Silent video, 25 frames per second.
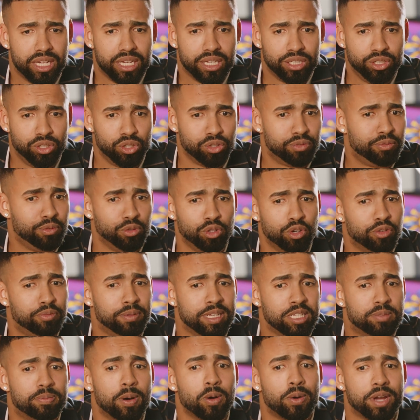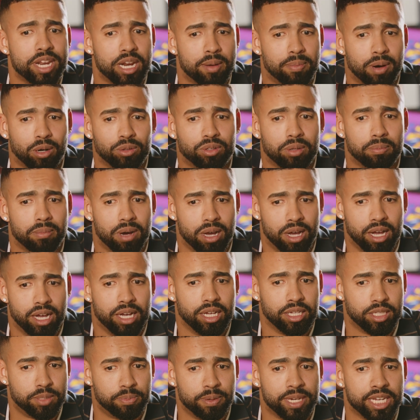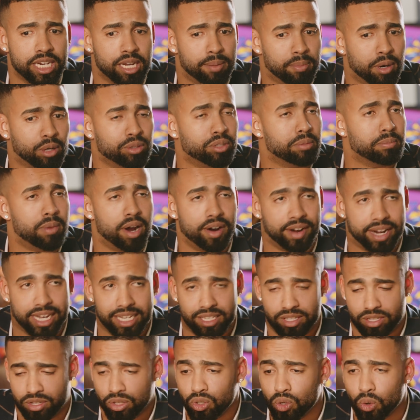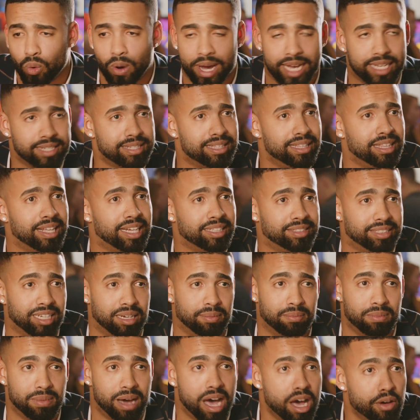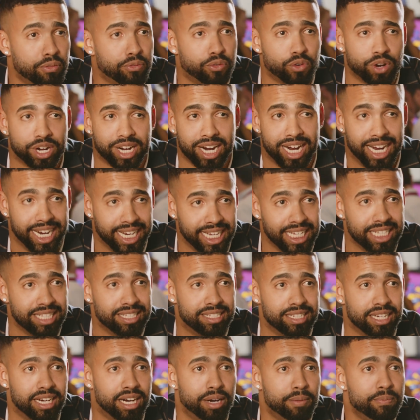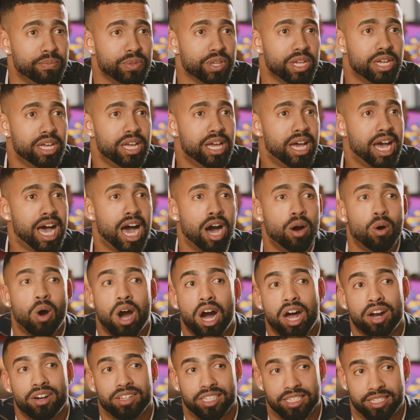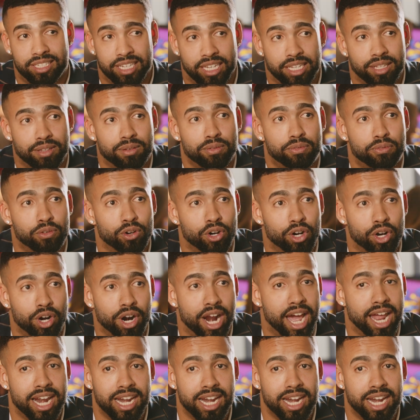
You've been speaking about the markets, US, LaTam, Africa, India. How hard is it for a